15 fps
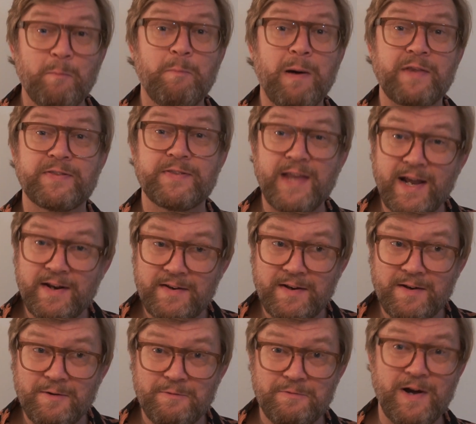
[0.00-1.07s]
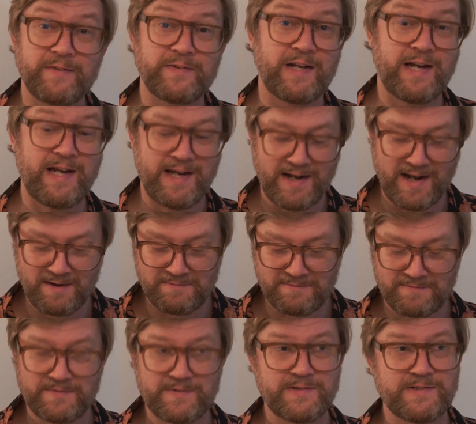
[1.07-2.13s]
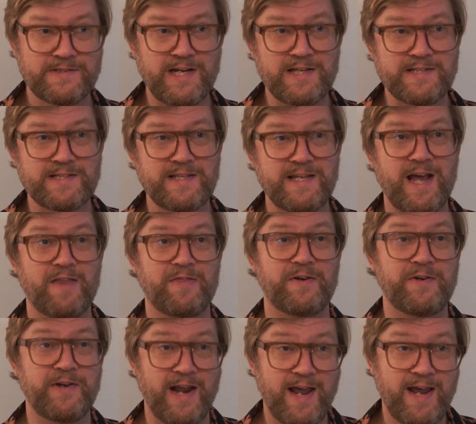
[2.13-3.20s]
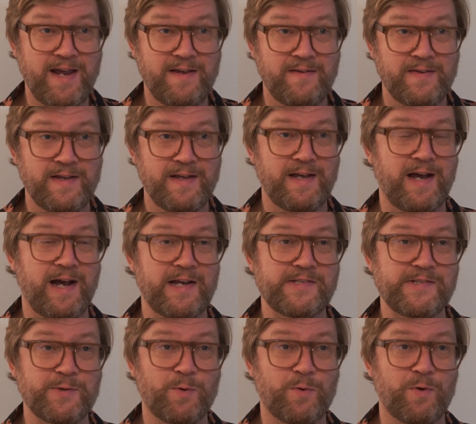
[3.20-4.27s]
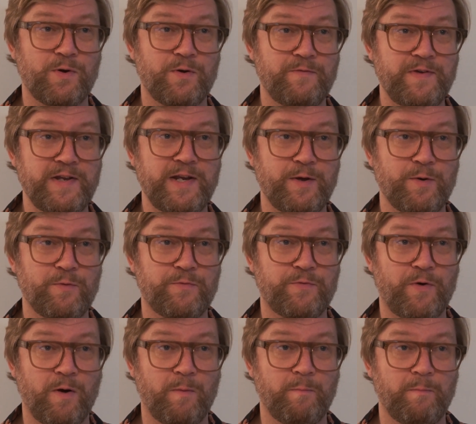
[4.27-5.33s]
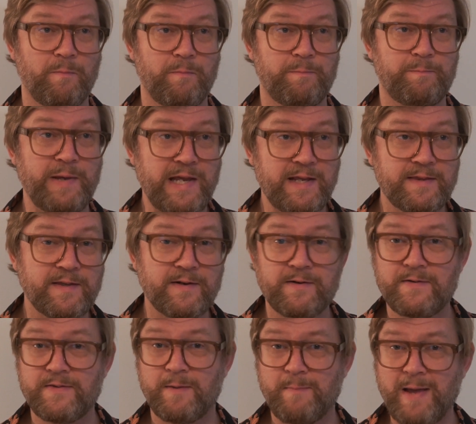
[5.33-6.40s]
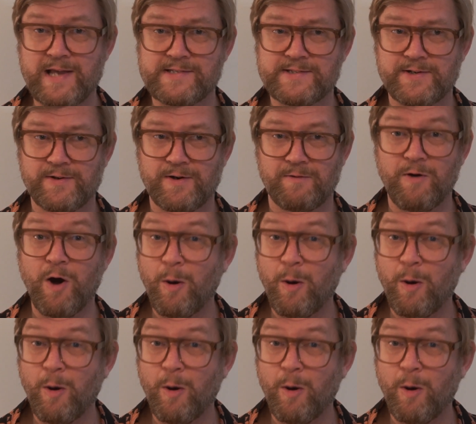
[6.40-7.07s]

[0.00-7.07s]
But then, funnily enough, just the other day, I saw a video from Peter, the master of